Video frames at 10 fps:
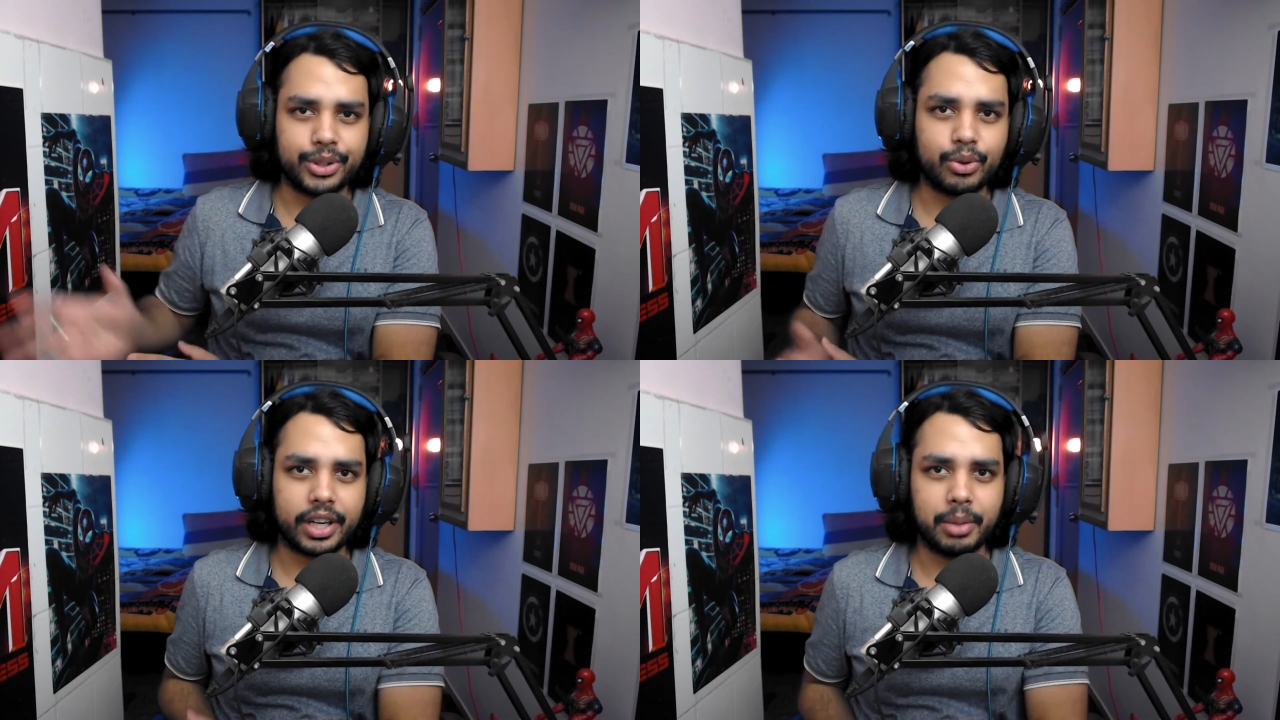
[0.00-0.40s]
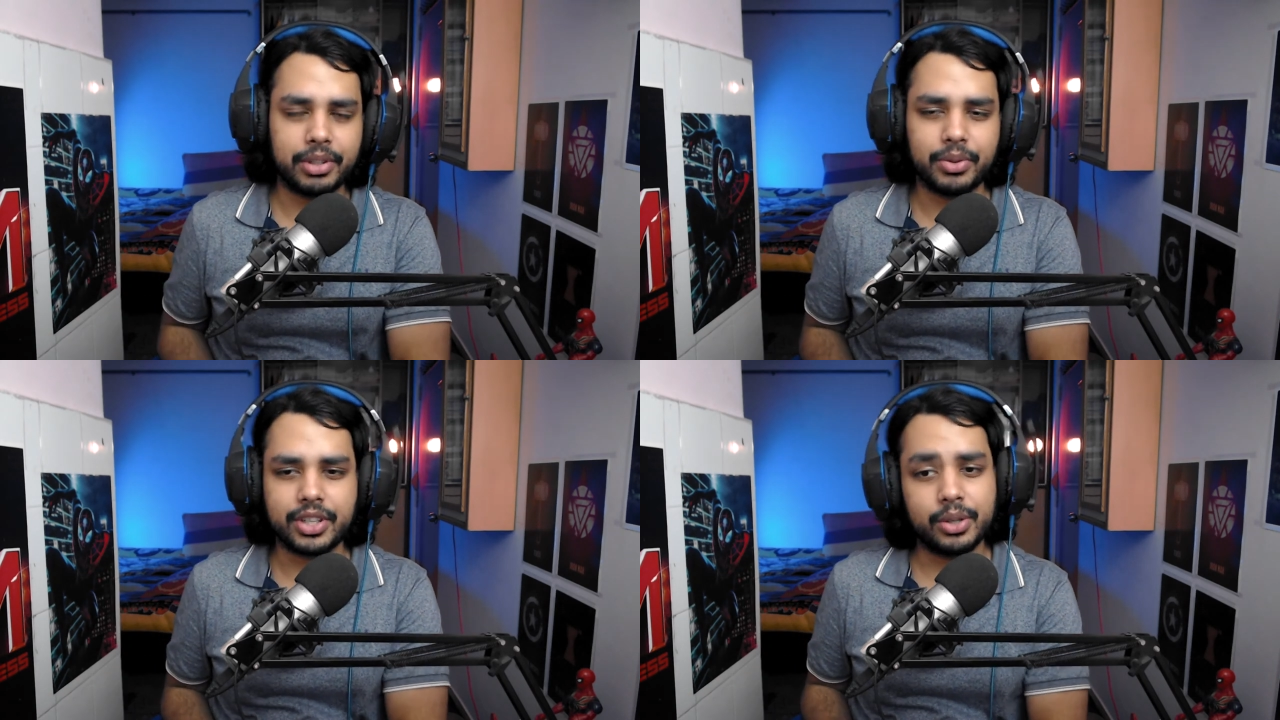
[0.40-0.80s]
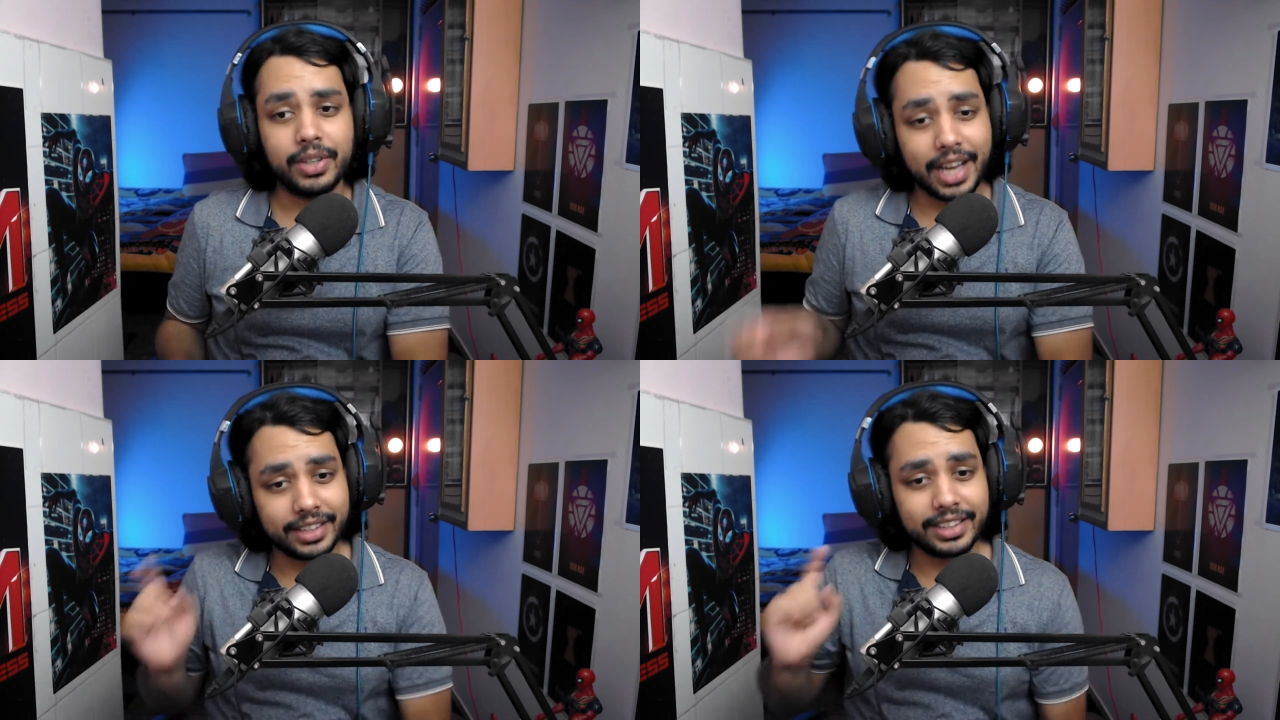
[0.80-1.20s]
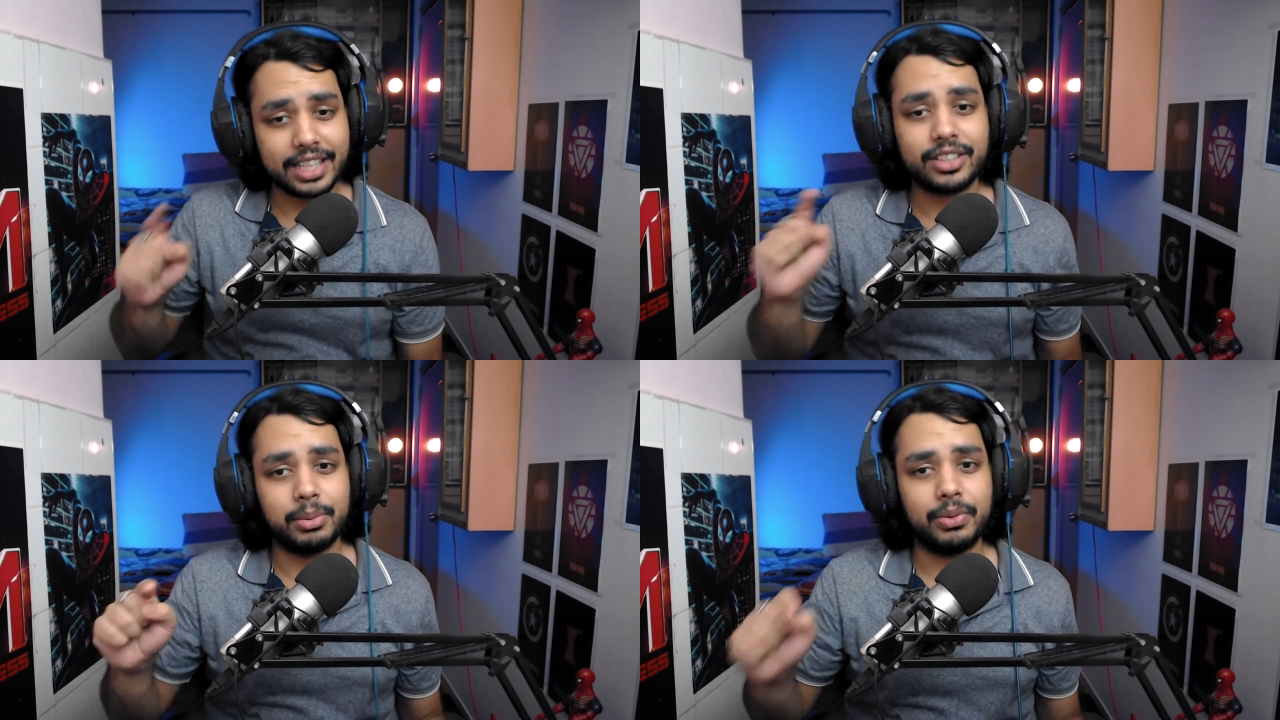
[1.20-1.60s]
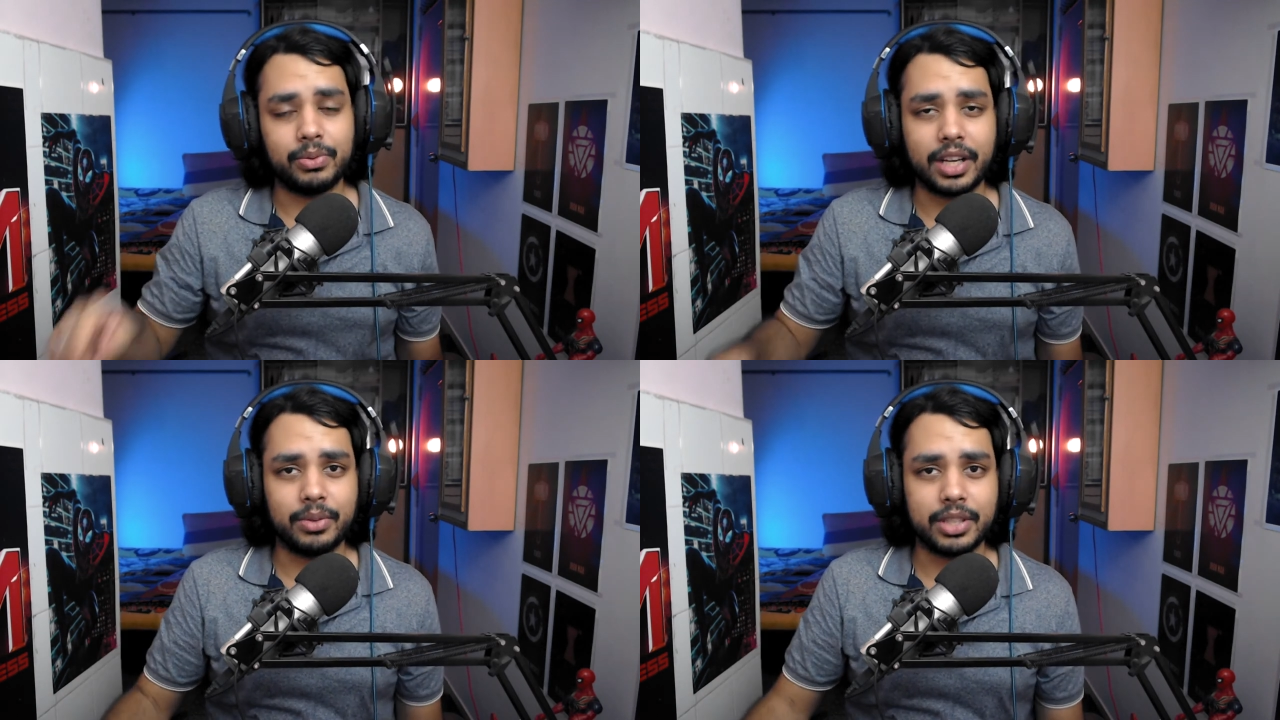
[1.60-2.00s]
squad coming towards you i think that's going to be
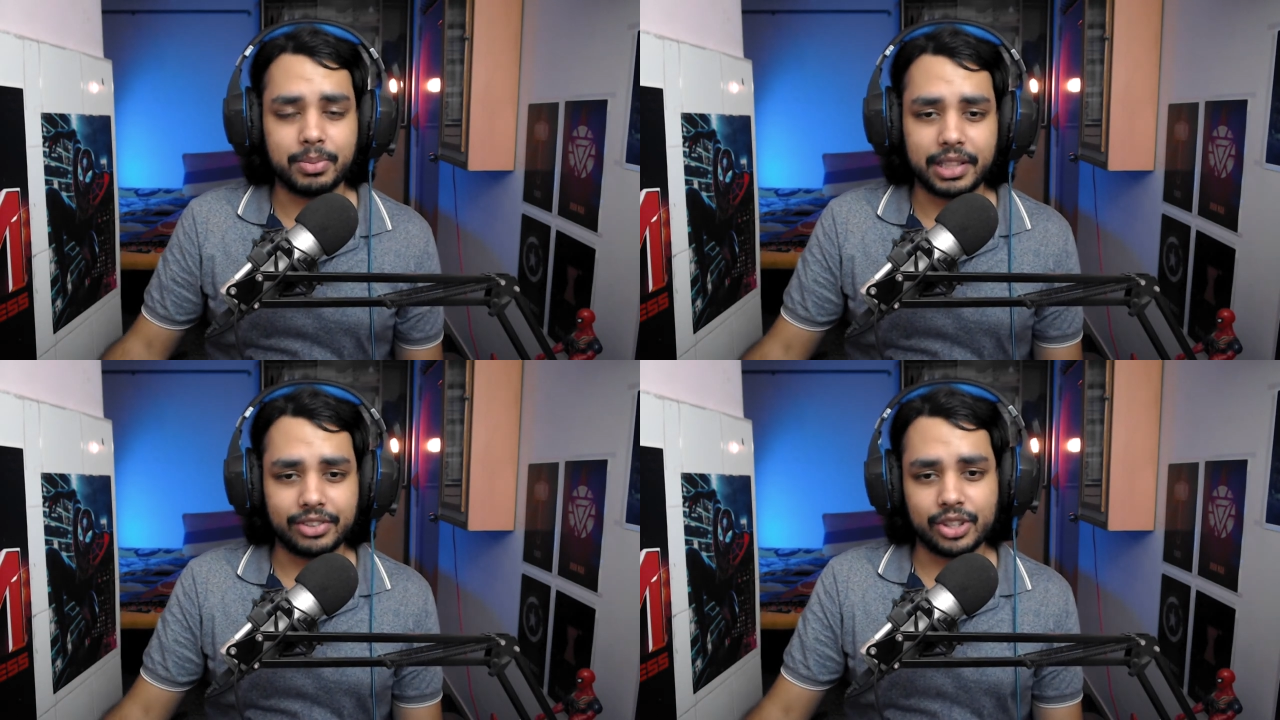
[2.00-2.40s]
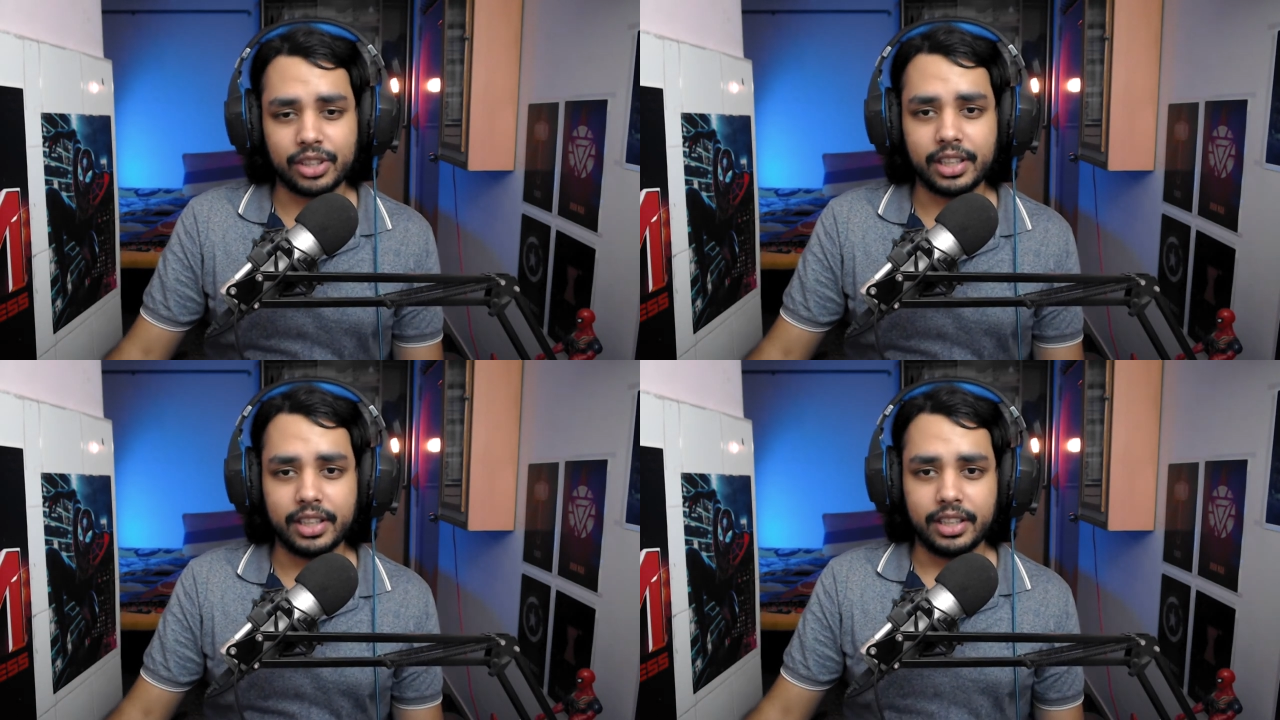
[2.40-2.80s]
very much beneficial